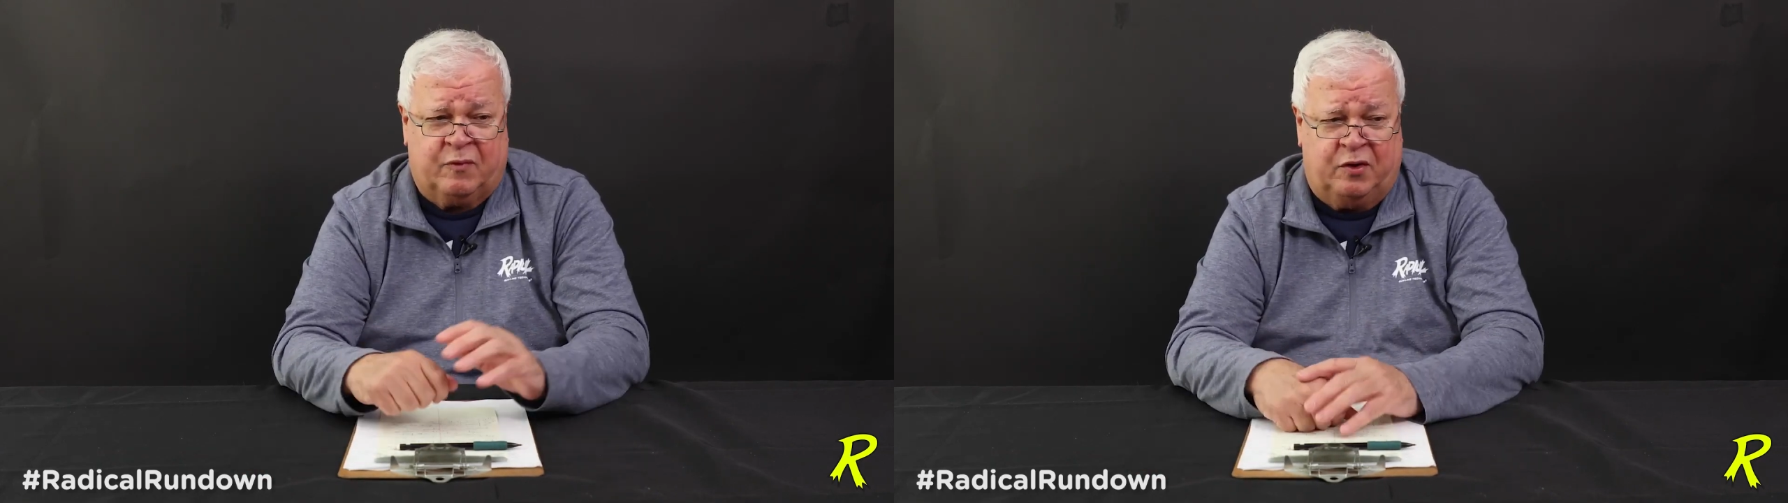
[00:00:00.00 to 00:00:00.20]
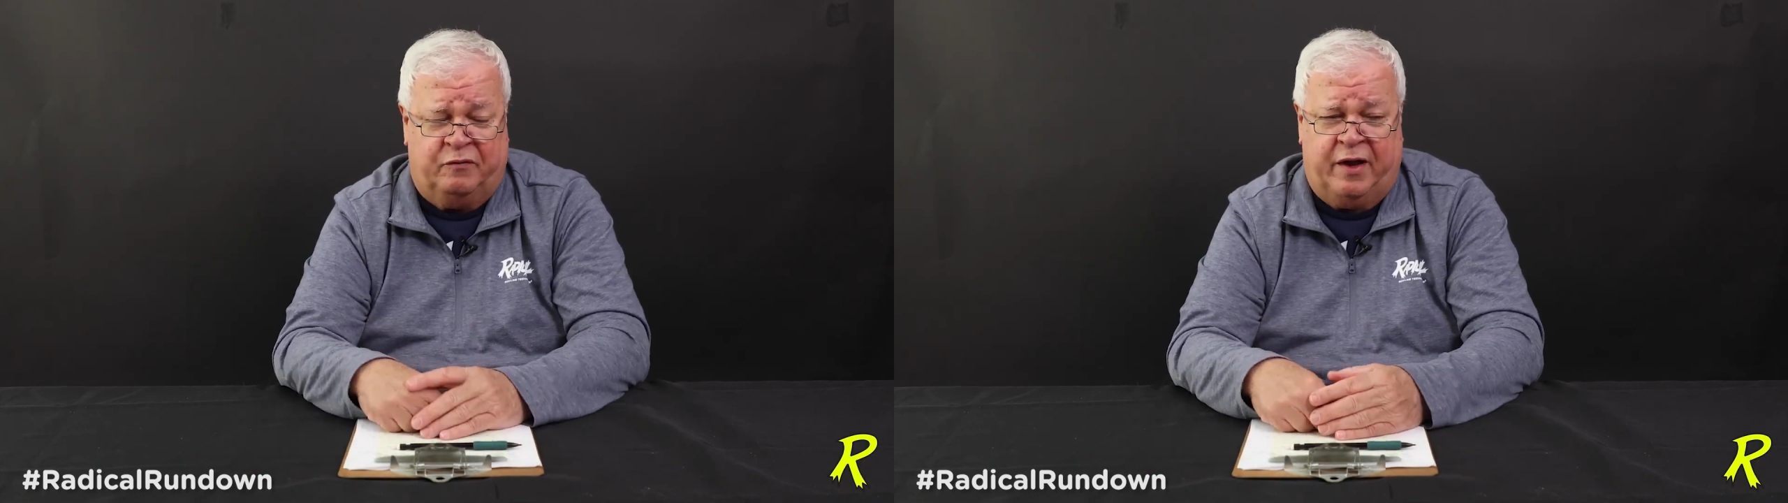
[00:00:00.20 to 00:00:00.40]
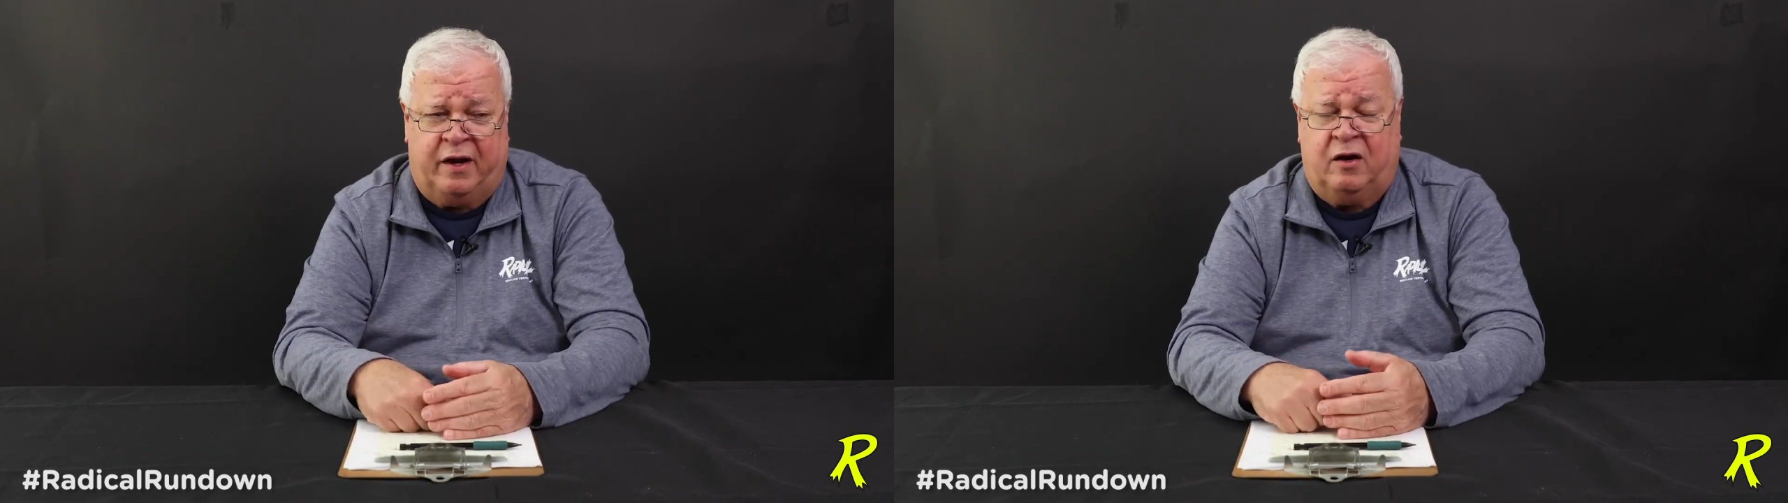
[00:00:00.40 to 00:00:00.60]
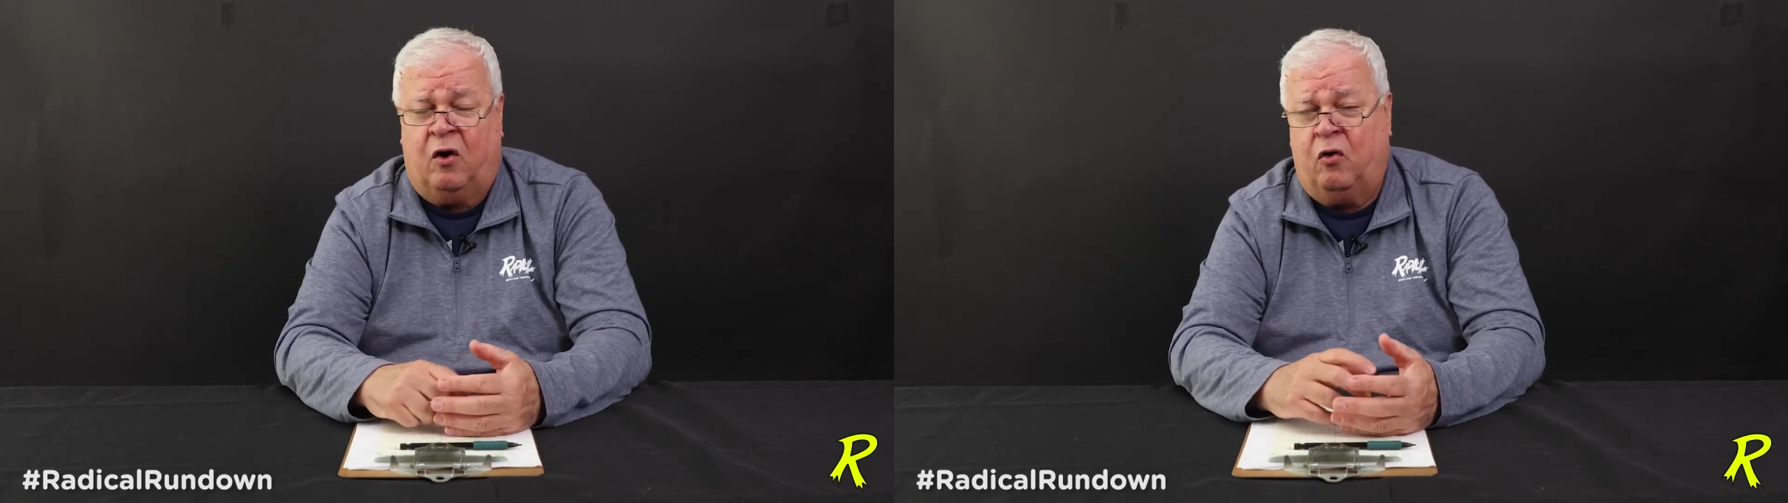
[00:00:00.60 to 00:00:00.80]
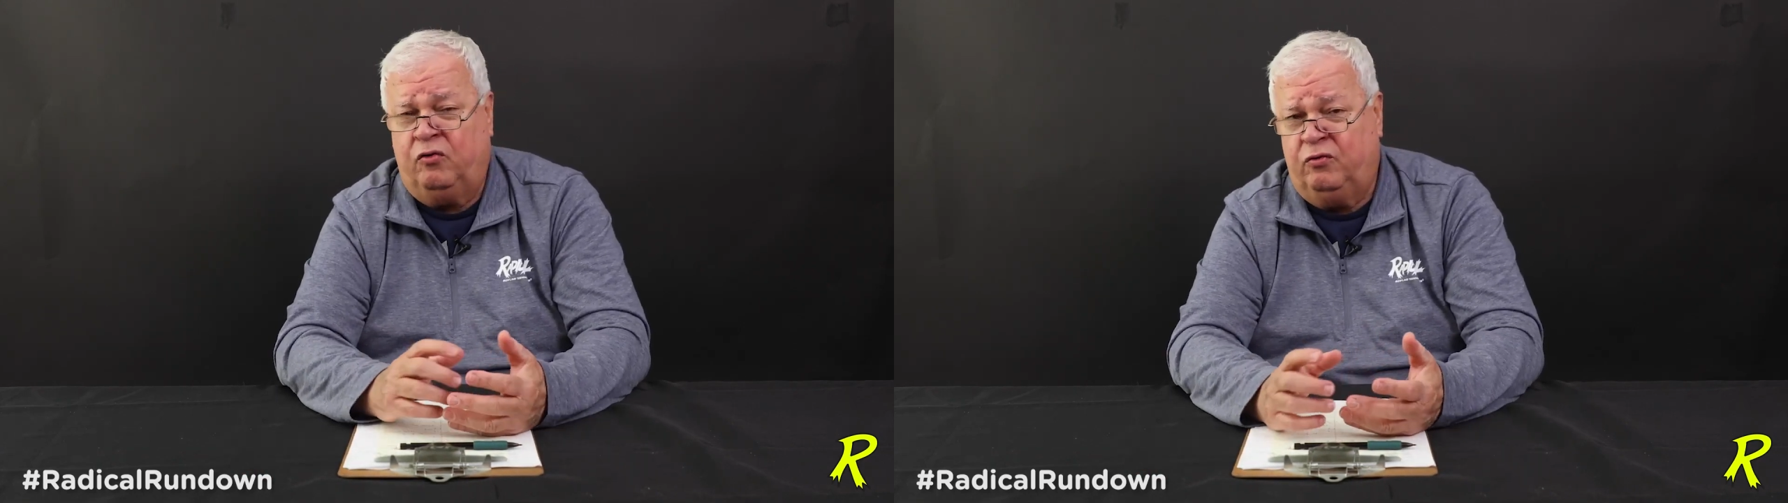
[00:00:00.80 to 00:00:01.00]
you've added a
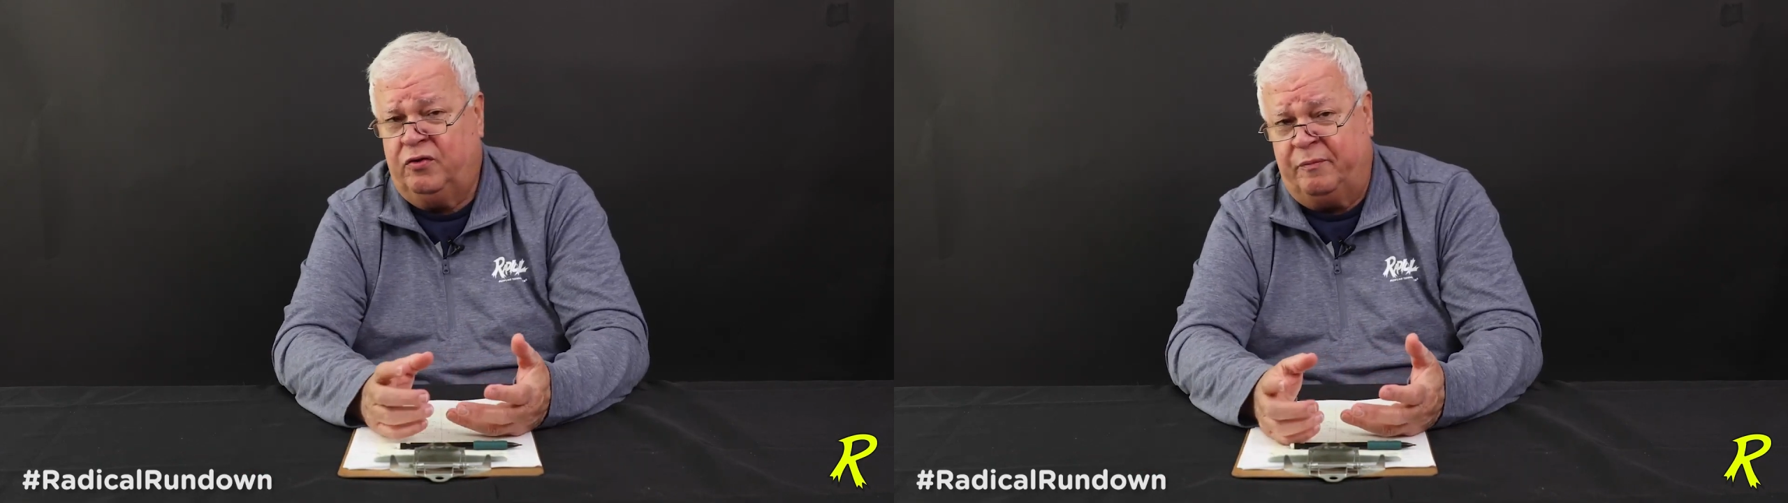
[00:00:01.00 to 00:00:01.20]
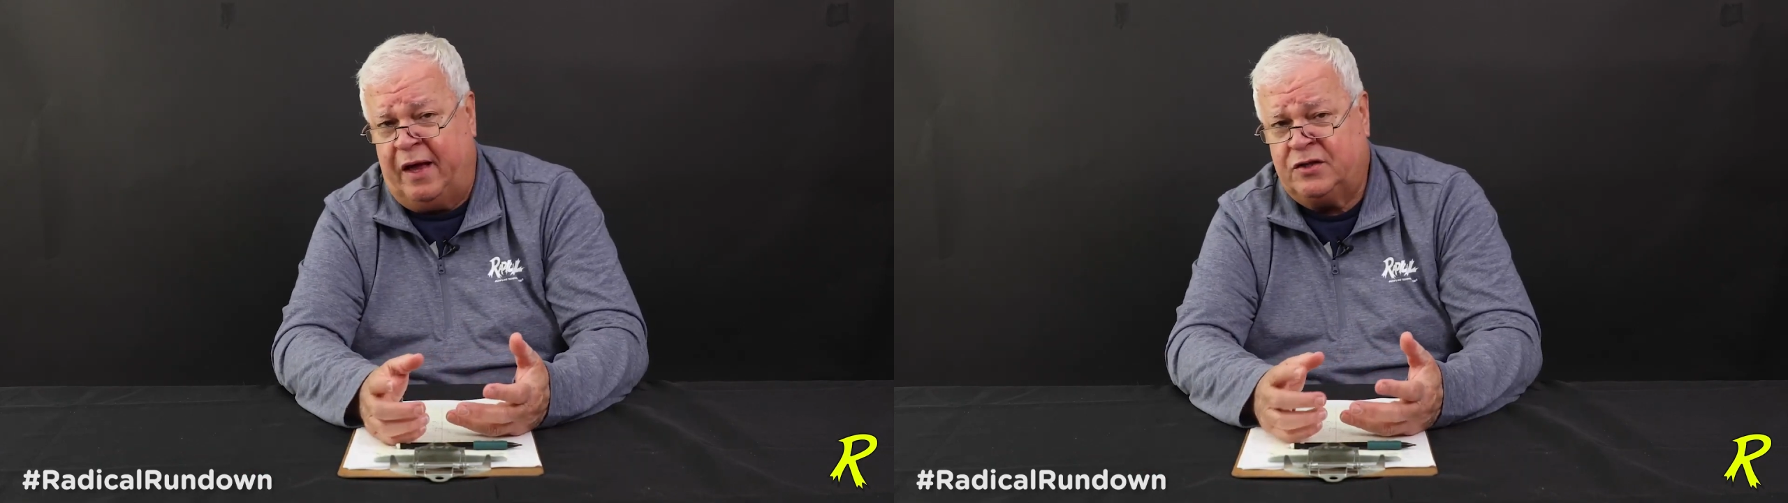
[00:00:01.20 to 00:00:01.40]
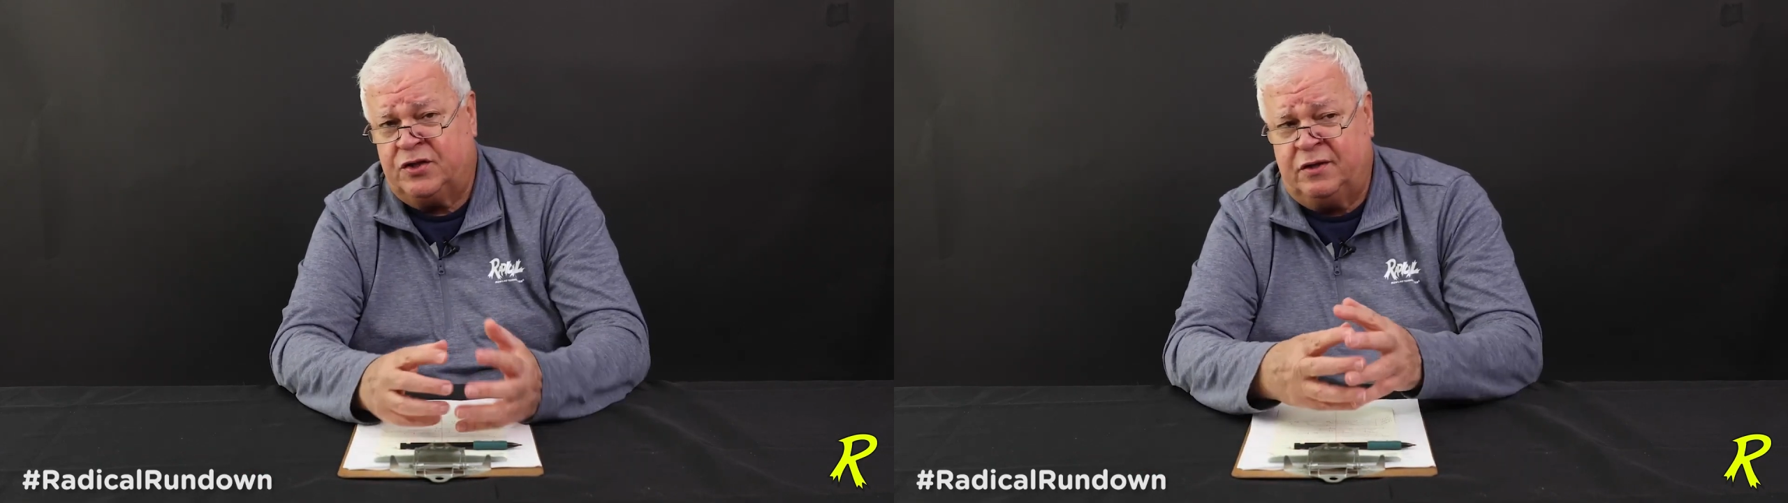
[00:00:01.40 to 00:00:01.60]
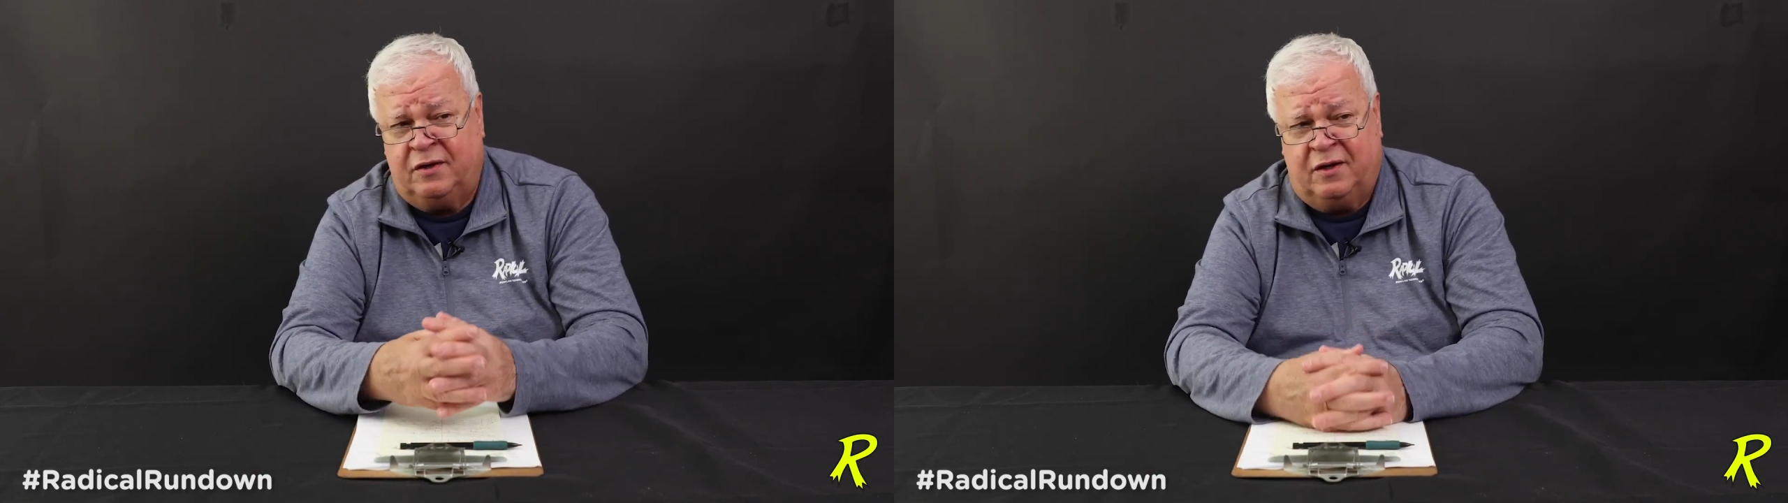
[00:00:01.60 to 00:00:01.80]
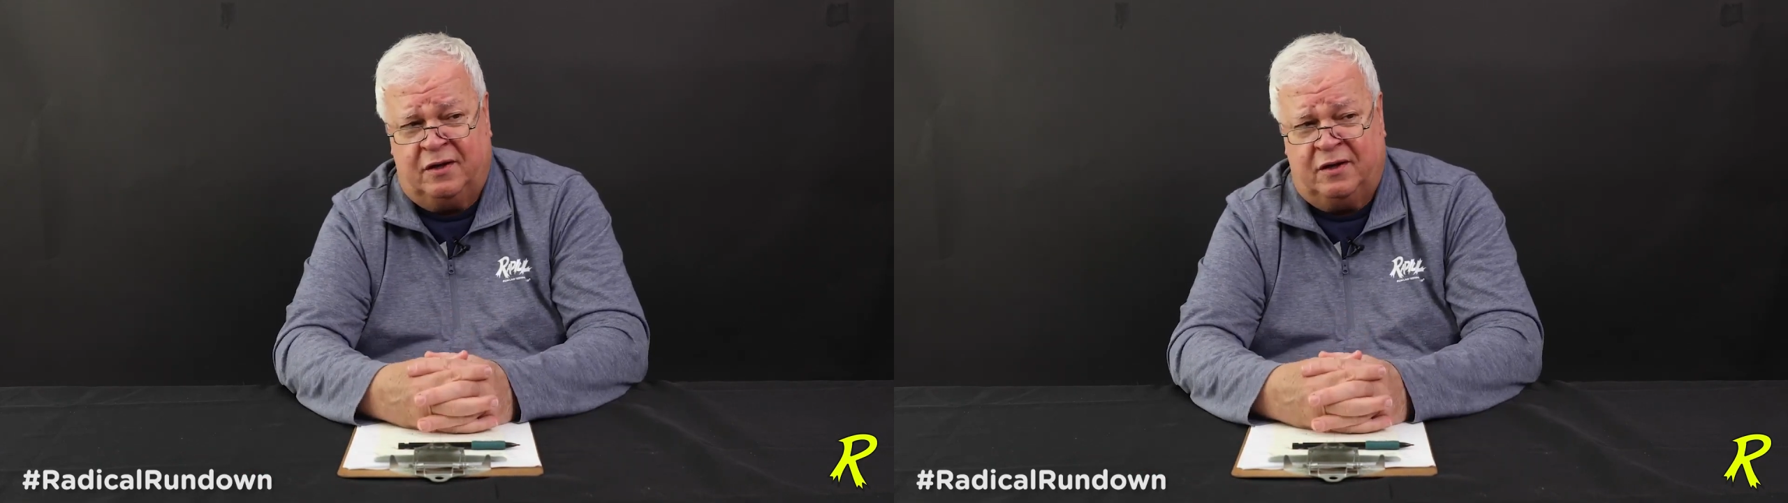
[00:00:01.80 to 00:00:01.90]
whole new dimension